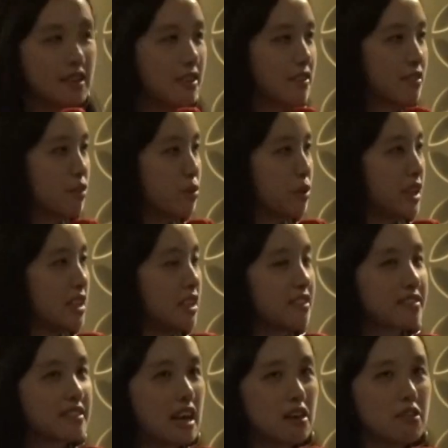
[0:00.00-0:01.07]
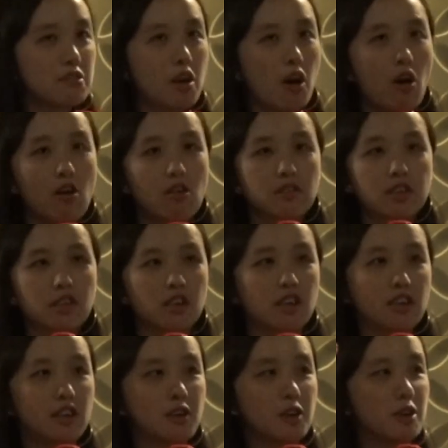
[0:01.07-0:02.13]
is we list down all
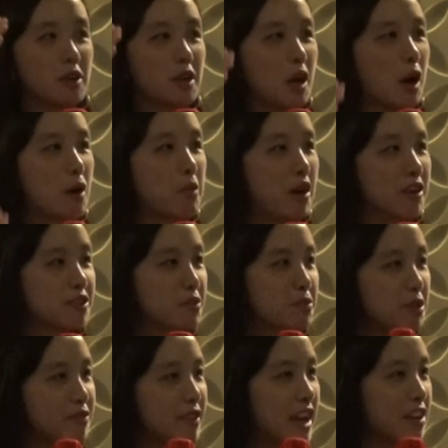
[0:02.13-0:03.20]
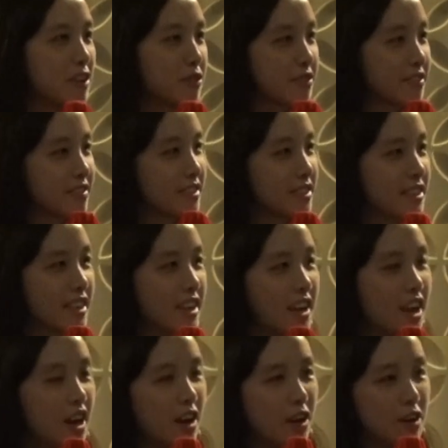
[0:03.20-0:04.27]
the possible values
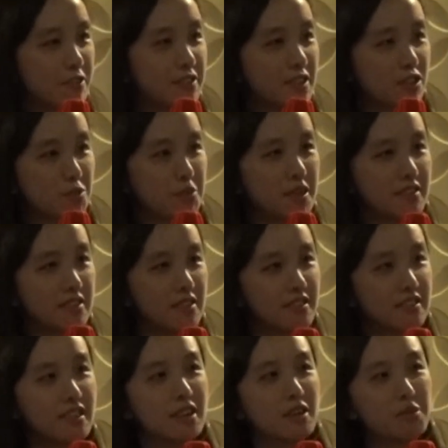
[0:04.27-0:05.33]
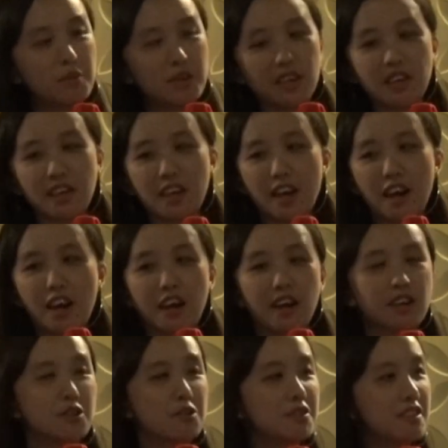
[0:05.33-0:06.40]
of the spaces that we are
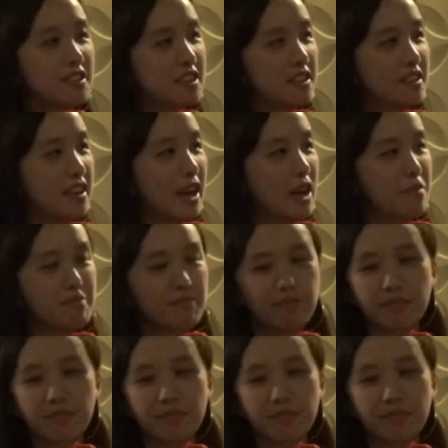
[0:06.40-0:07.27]
using in the app.